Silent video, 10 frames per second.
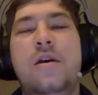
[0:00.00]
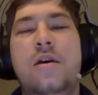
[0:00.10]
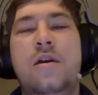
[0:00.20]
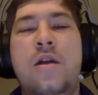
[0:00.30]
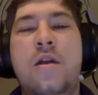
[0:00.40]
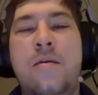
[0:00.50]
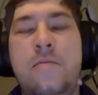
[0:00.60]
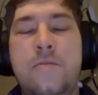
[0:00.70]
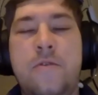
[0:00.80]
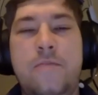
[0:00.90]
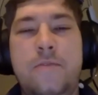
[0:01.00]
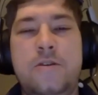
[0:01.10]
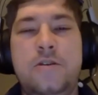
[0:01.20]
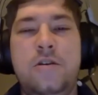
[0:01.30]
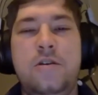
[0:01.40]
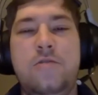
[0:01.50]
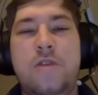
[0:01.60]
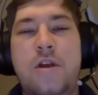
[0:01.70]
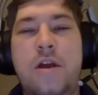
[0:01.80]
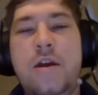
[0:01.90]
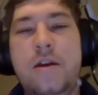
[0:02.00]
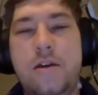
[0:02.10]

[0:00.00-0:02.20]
In an M M O R P G, you are a